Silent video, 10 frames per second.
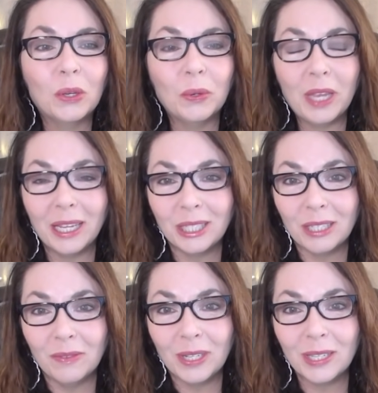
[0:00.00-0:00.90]

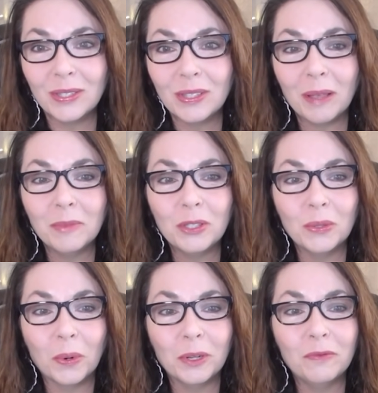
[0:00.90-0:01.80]
creativity, some
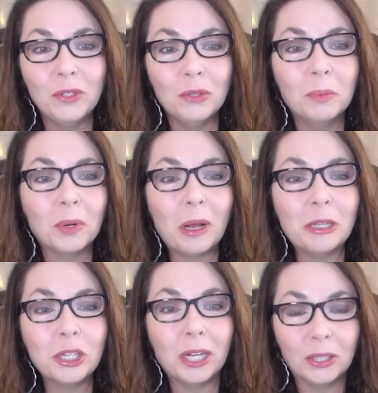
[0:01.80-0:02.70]
sort of new
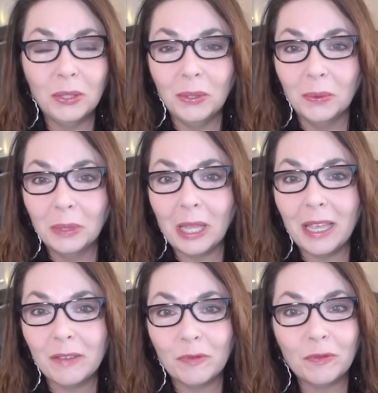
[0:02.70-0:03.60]
project, new
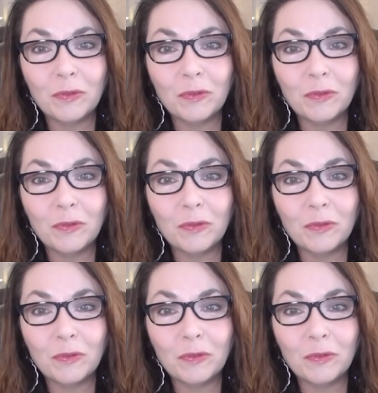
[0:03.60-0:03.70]
life,